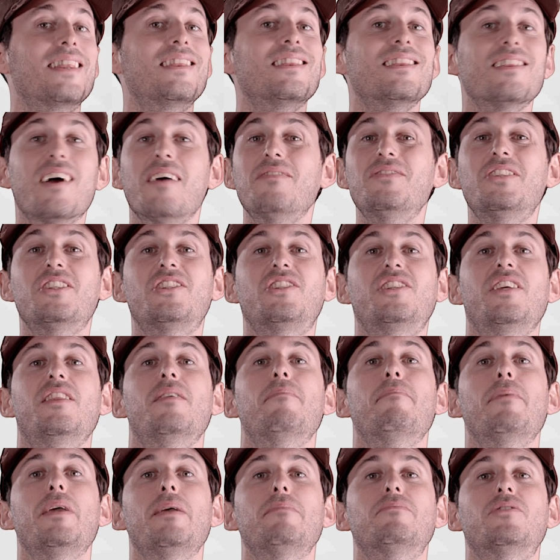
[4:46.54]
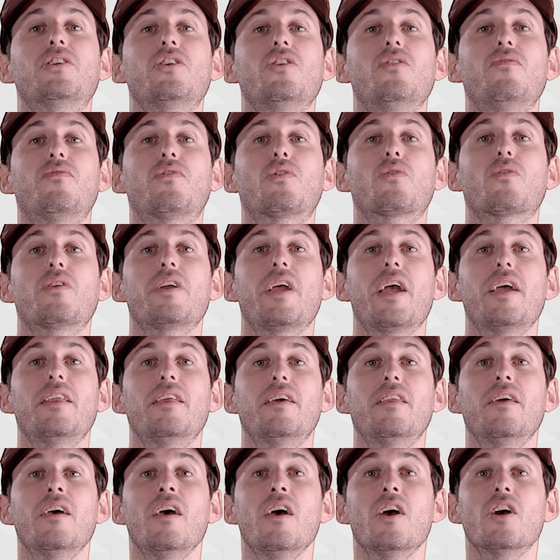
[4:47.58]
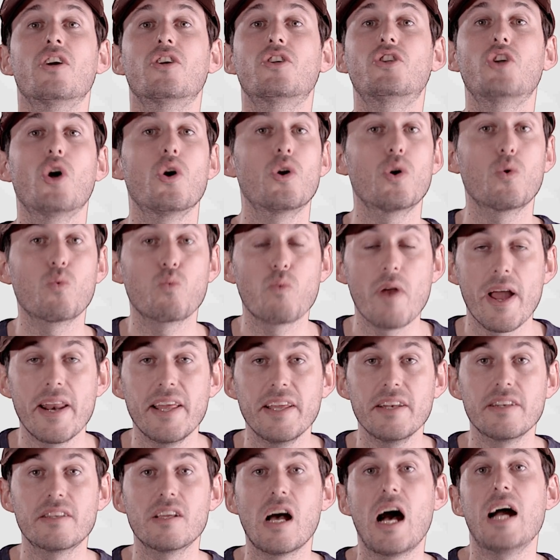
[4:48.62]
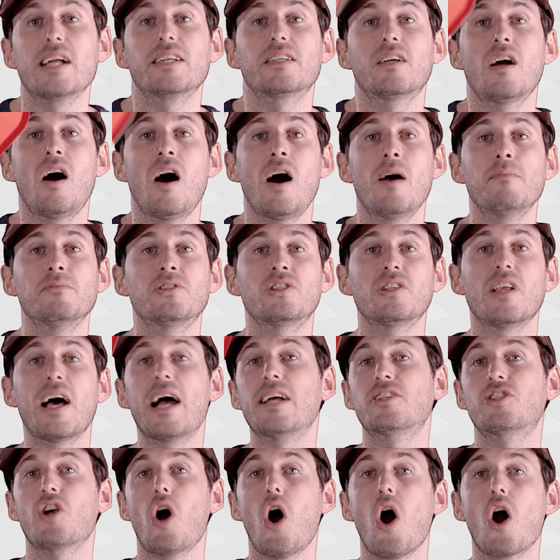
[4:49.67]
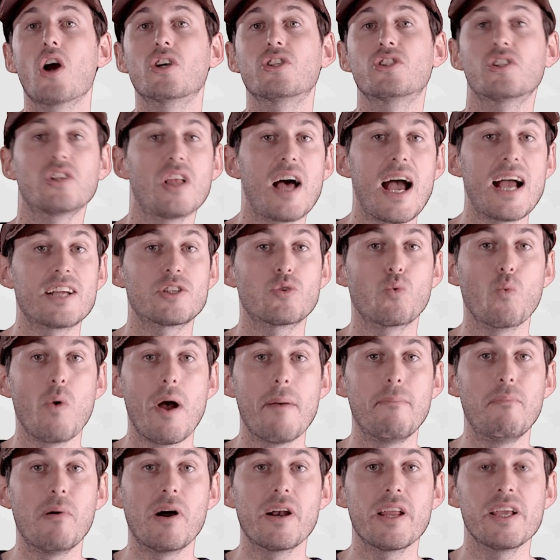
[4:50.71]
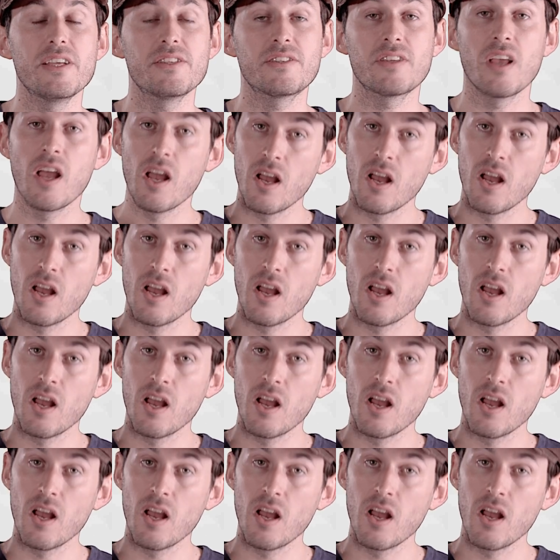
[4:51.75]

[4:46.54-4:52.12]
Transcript: I'd love to see the memes that you've created. Go to reddit.com/r/webbunnies.